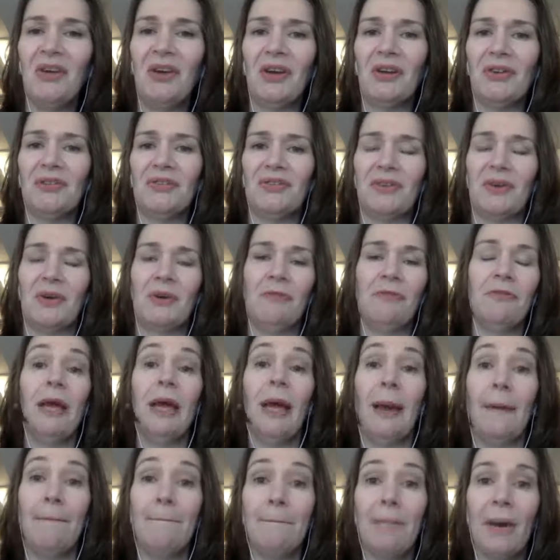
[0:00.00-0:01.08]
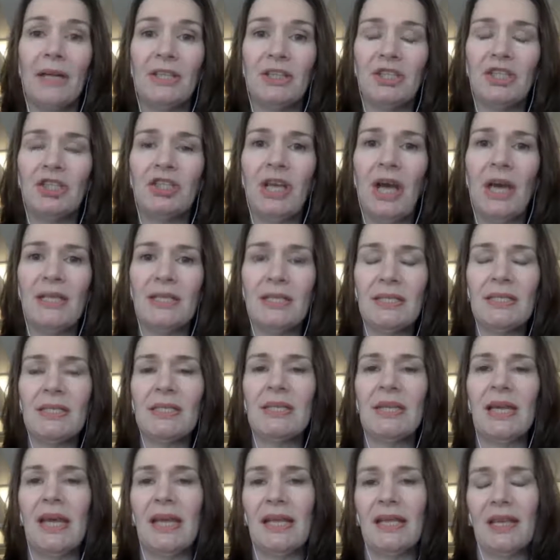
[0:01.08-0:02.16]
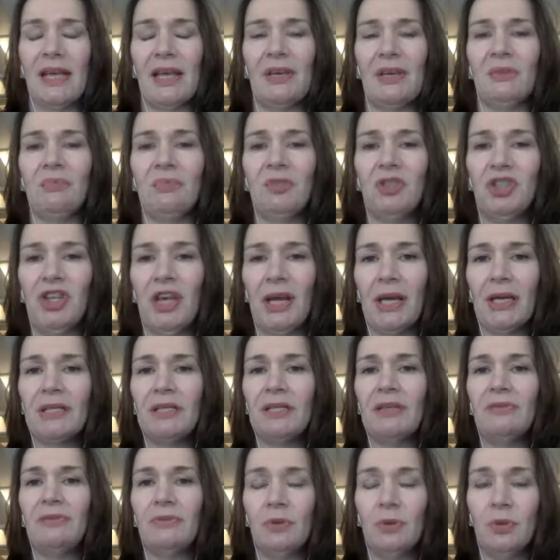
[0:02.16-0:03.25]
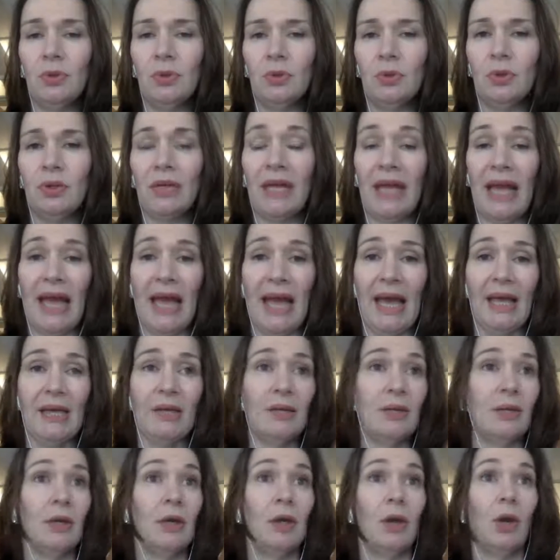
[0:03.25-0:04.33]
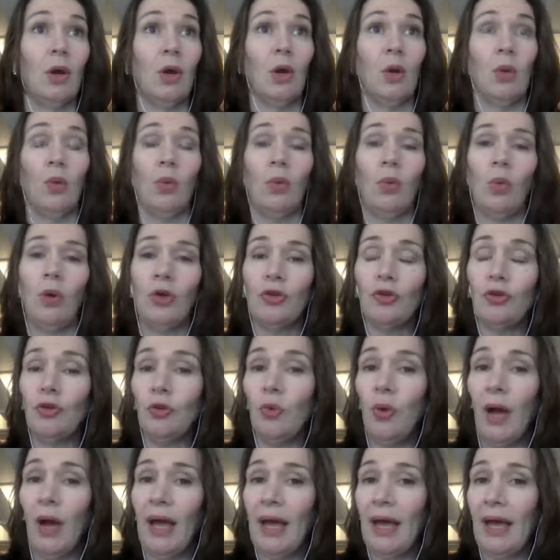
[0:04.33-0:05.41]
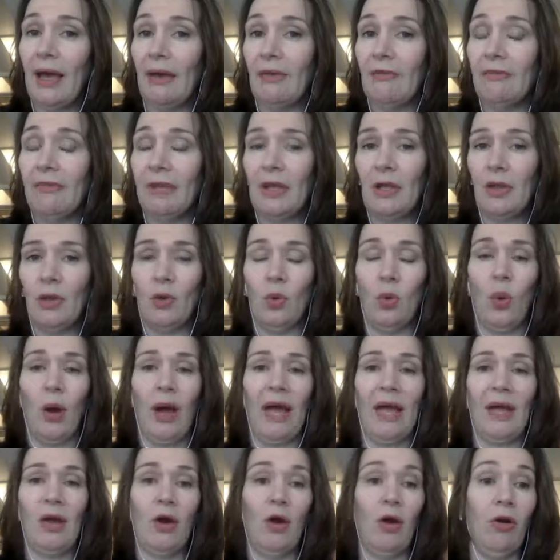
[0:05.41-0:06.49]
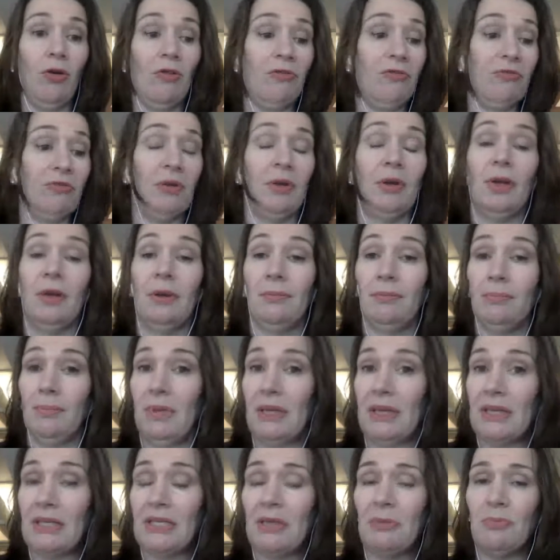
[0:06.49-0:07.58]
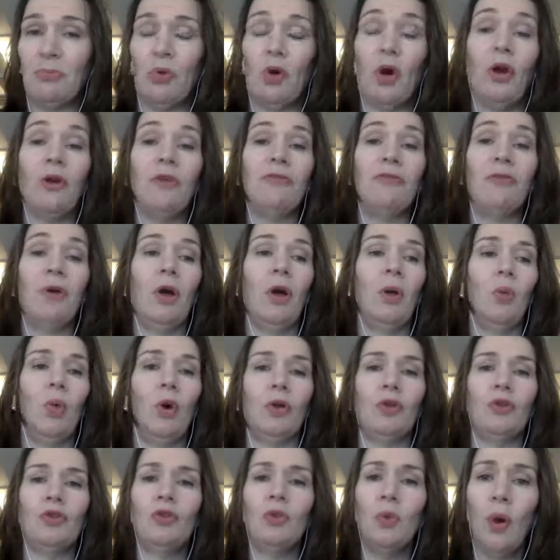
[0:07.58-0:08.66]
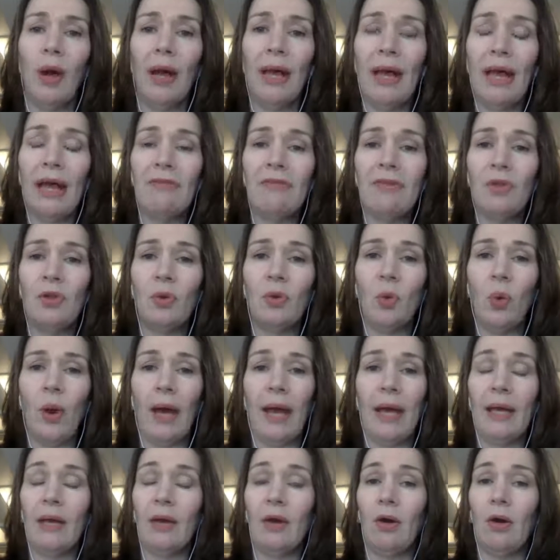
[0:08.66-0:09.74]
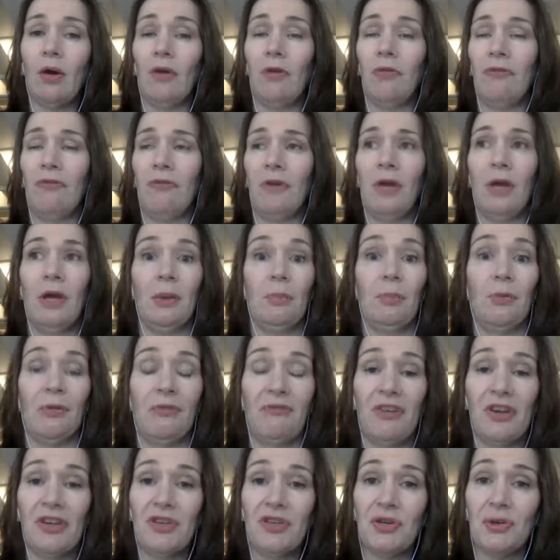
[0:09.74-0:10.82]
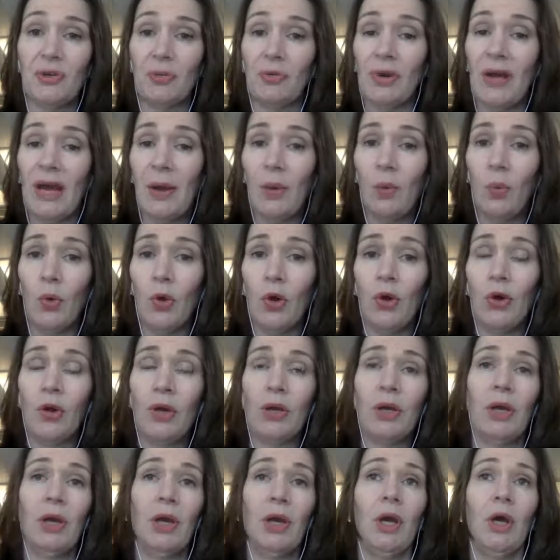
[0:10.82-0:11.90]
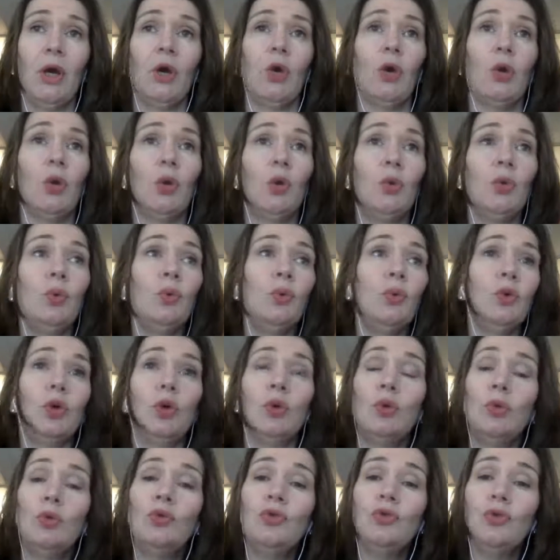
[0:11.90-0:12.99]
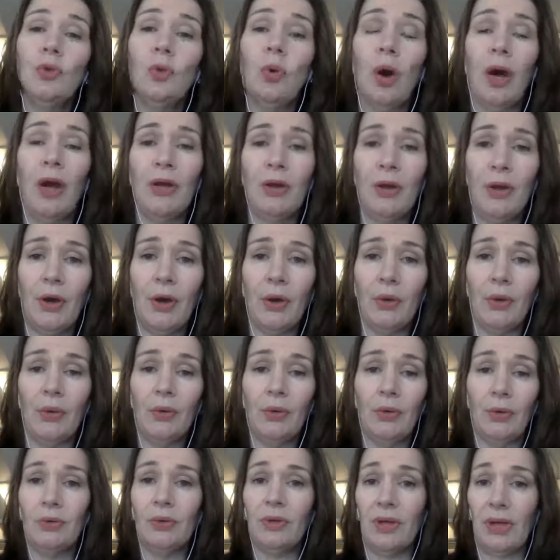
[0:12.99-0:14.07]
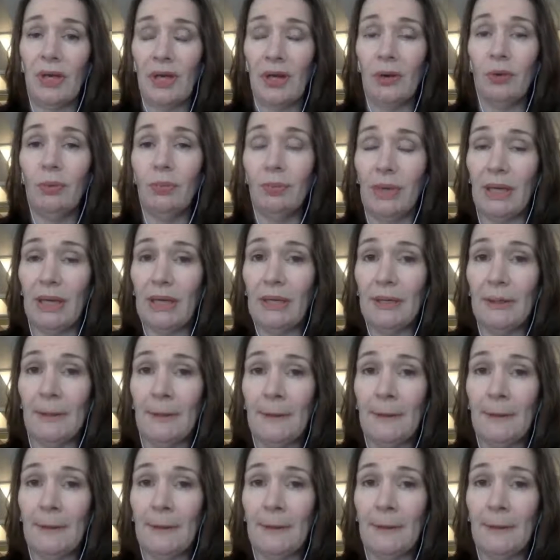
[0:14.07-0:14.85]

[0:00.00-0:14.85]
yourself, but just to take that objective look at, well, what do I have in the way of LinkedIn profile? What do I have in the way of professional network? Who do I know who can help me?